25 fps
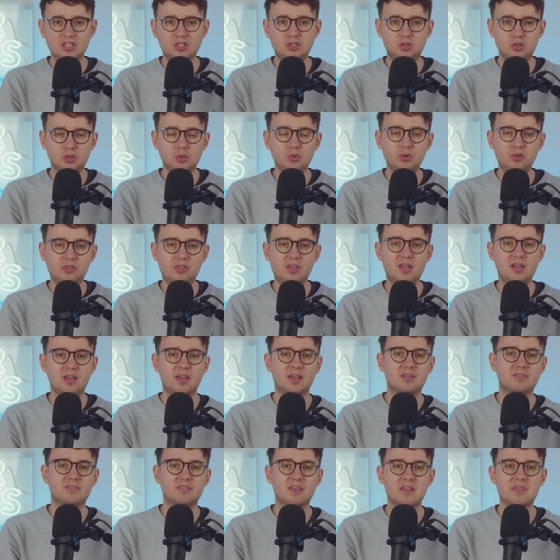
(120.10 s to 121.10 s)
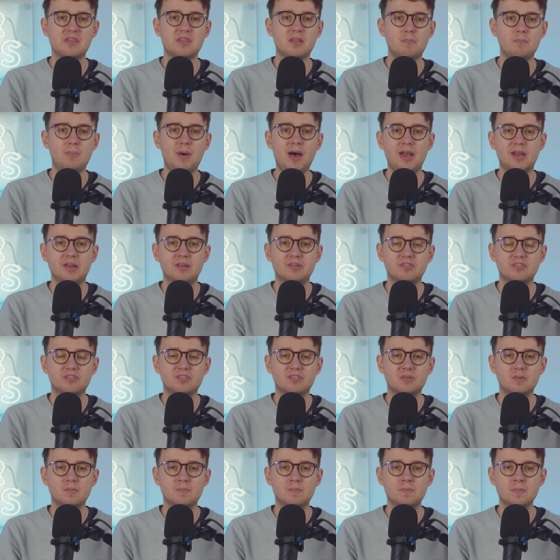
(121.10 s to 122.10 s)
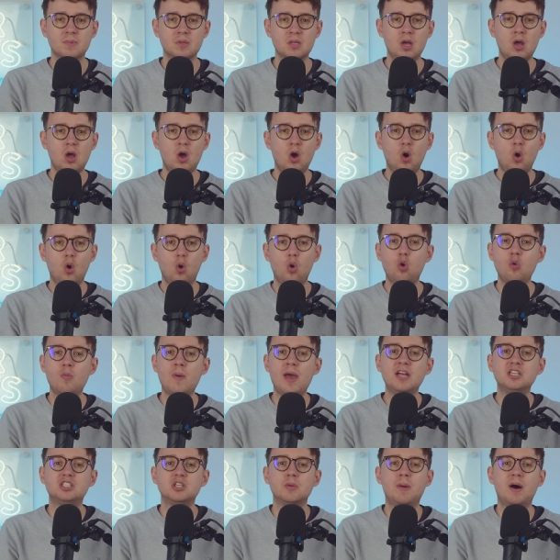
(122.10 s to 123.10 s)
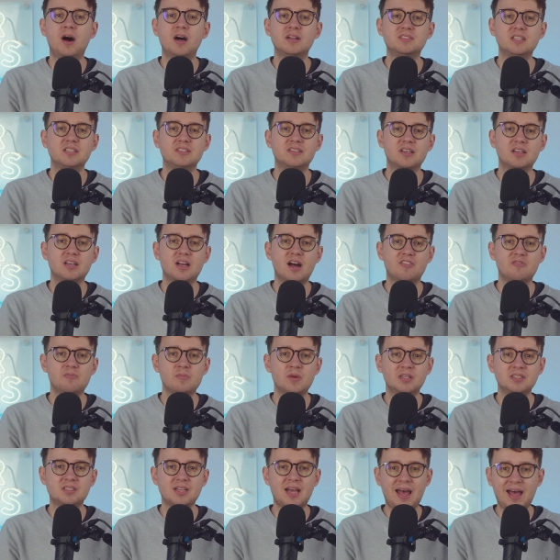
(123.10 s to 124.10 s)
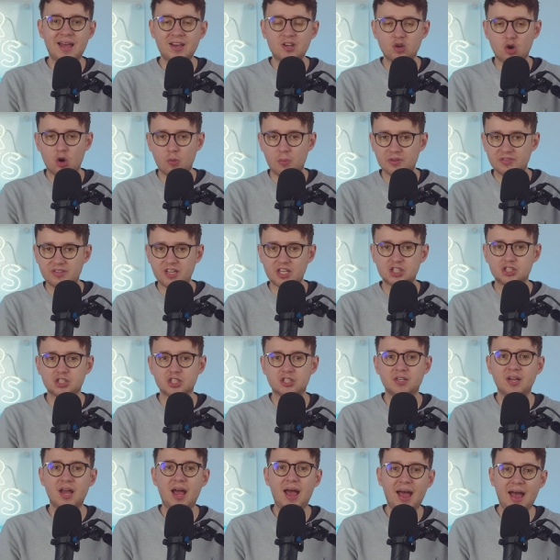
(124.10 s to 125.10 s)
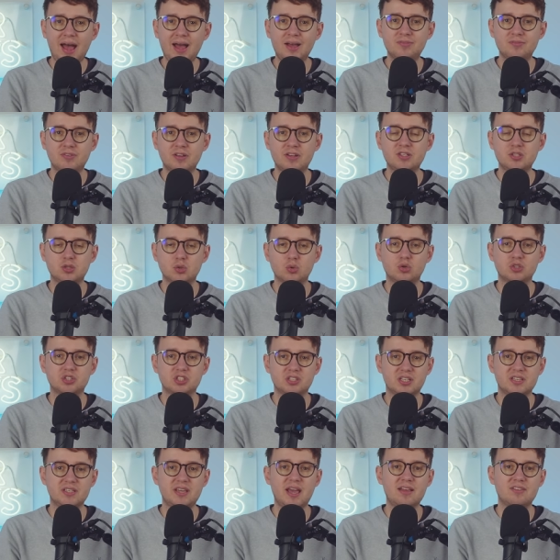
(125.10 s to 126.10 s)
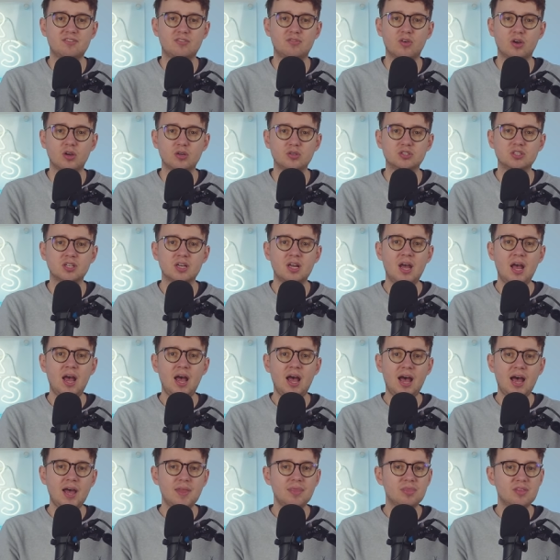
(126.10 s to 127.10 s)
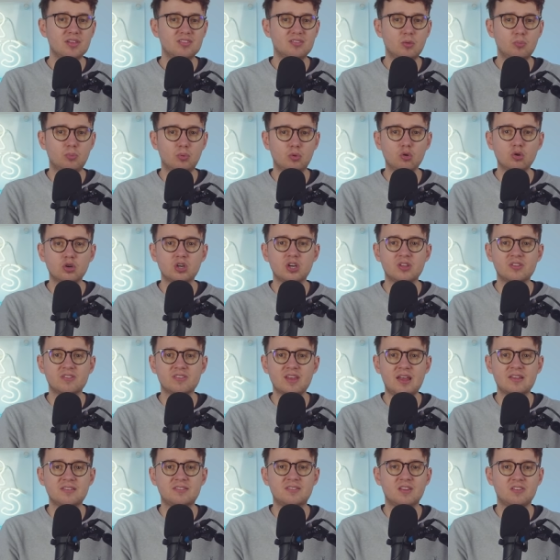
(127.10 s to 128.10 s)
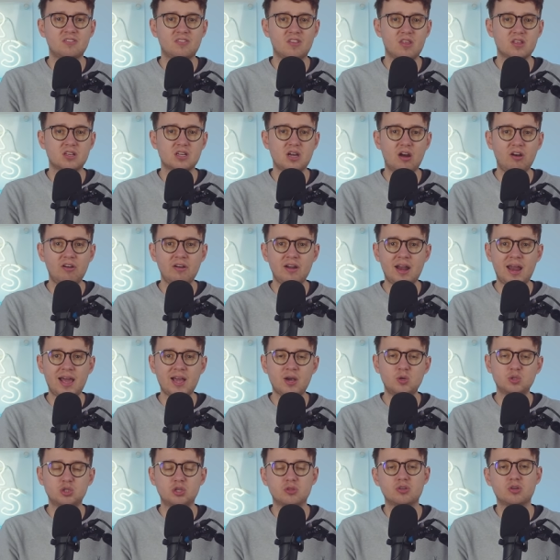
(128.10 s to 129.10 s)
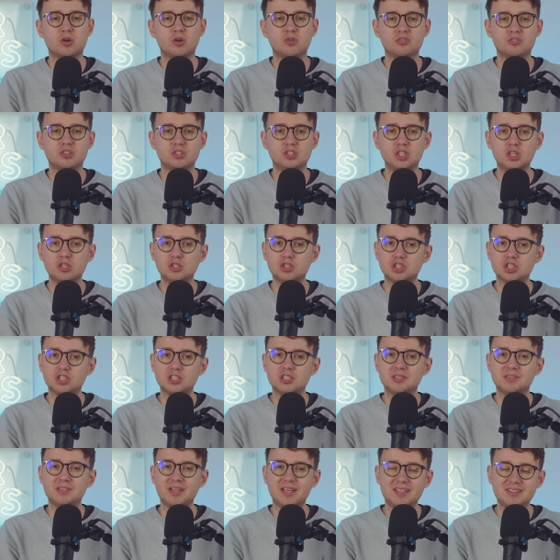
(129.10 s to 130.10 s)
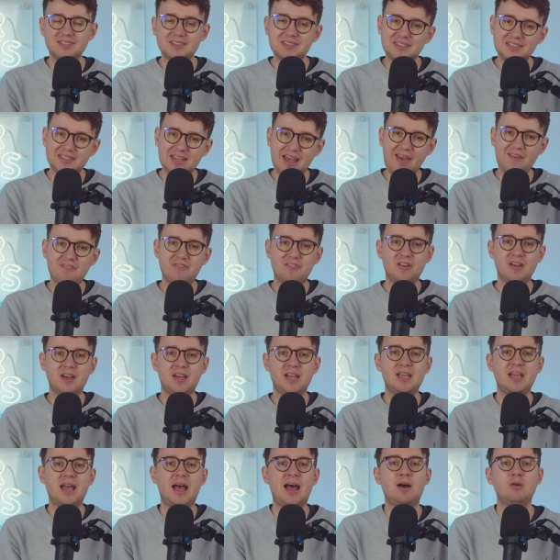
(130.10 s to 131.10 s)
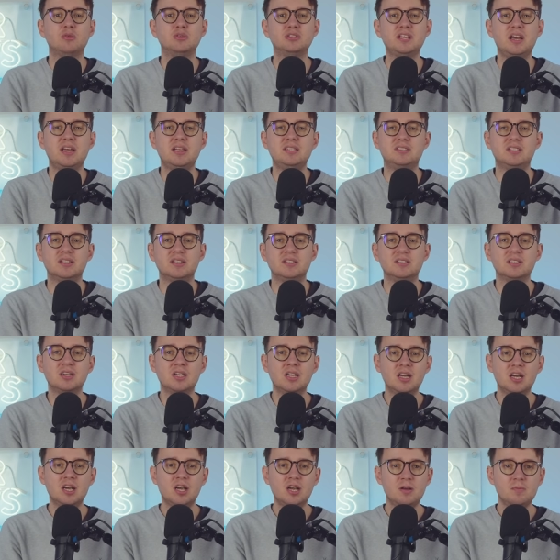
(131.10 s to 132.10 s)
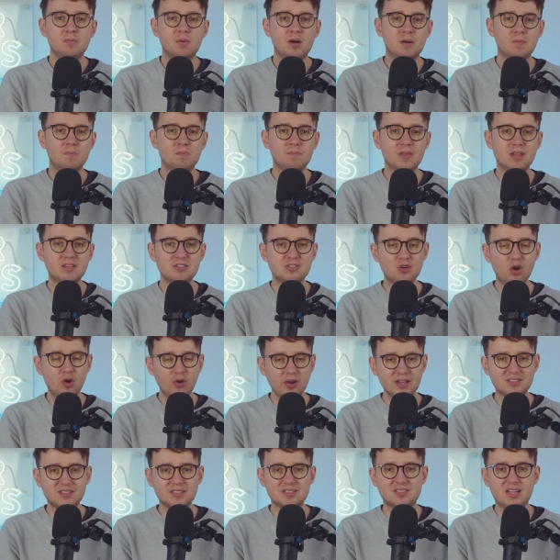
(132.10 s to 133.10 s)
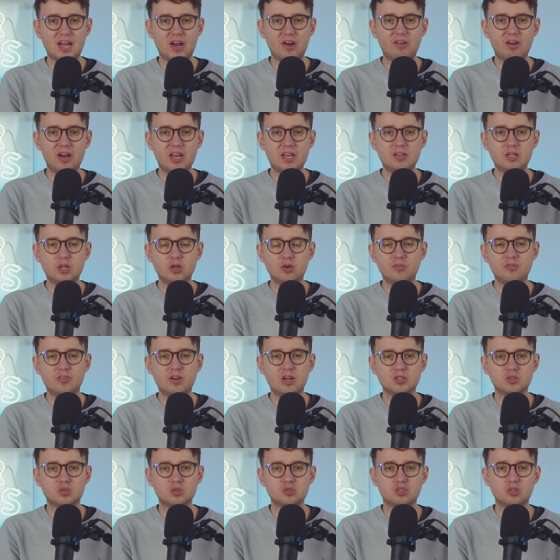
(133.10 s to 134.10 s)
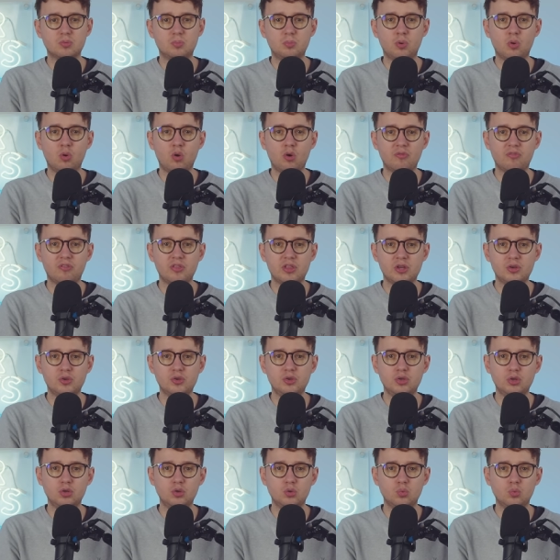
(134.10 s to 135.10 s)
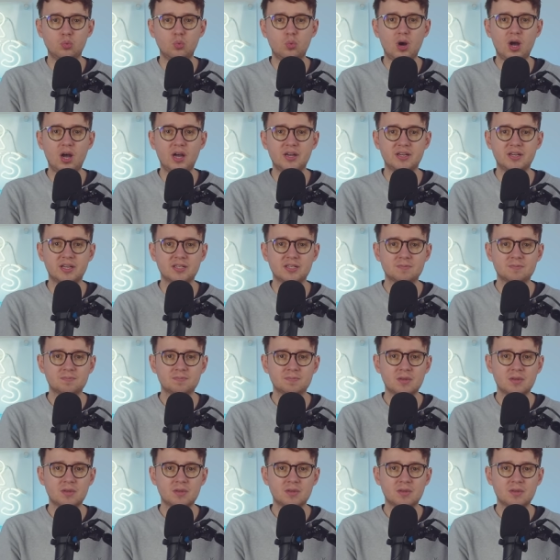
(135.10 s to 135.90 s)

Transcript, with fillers: do think it's in the balance. All major parties in government and opposition have endorsed a yes vote, and there's a broad consensus that the current language of the Constitution is definitely outdated. But there's not necessarily universal support for the new wording.